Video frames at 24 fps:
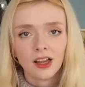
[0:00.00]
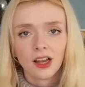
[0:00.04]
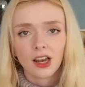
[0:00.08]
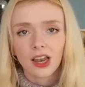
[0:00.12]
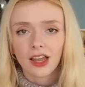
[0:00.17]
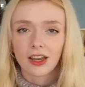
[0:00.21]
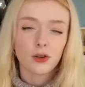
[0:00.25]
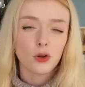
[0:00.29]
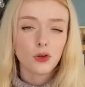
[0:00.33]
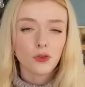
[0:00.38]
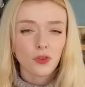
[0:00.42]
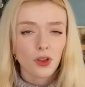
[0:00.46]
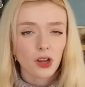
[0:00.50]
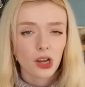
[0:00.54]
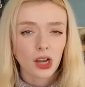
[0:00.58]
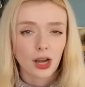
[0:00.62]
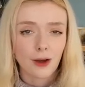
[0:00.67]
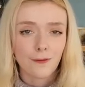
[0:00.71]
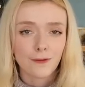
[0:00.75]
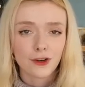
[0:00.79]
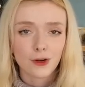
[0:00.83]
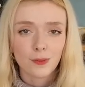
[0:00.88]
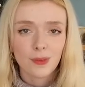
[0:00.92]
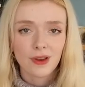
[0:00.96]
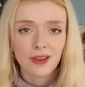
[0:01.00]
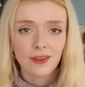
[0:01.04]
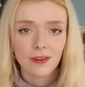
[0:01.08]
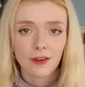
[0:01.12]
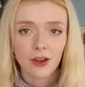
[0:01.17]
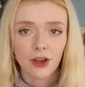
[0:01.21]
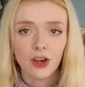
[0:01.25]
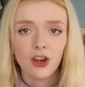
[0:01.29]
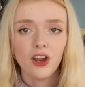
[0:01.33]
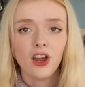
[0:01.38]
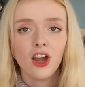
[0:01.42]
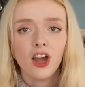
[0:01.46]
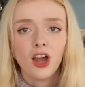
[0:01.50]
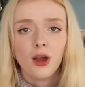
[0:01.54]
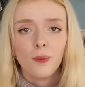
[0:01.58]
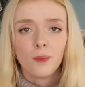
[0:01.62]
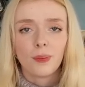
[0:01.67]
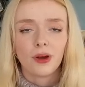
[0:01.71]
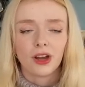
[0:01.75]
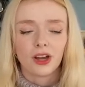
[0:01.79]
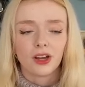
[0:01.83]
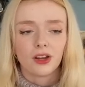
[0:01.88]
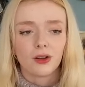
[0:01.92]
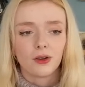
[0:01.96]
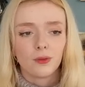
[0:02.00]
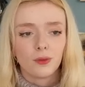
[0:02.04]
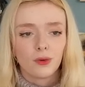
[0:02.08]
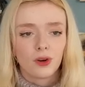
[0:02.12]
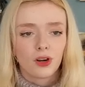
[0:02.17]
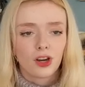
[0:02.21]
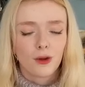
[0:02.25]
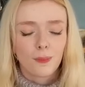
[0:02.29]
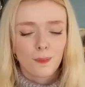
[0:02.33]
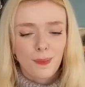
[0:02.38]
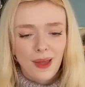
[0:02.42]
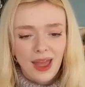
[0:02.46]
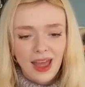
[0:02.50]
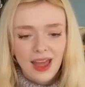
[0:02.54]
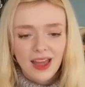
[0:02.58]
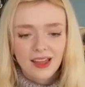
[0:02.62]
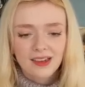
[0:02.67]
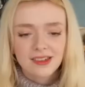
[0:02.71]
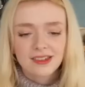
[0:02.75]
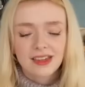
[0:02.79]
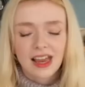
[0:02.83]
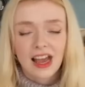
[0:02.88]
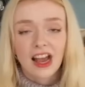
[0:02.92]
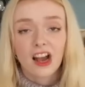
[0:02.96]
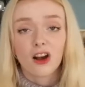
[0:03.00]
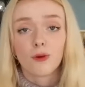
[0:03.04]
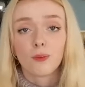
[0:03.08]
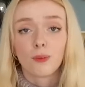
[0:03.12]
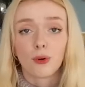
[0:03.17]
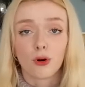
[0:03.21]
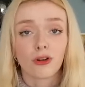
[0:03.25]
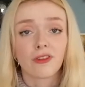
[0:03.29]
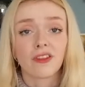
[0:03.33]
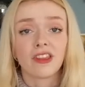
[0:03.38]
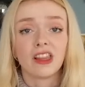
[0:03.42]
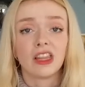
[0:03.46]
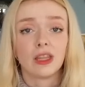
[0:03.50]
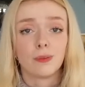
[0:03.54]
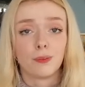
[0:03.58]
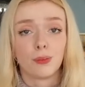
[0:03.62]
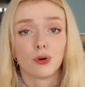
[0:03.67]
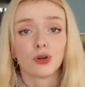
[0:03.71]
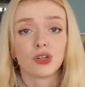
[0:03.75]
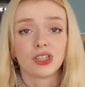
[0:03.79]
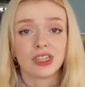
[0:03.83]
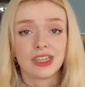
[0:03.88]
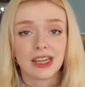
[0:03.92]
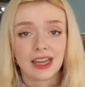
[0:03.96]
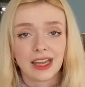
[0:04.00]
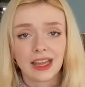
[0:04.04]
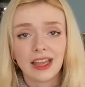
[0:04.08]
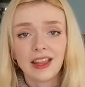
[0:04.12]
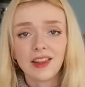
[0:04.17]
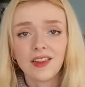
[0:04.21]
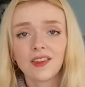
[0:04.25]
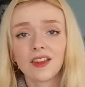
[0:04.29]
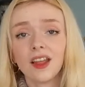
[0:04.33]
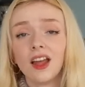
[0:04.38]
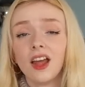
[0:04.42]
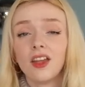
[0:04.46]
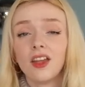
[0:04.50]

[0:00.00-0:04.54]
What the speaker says: like not uncomfortably so, but compared to how boxy the body is,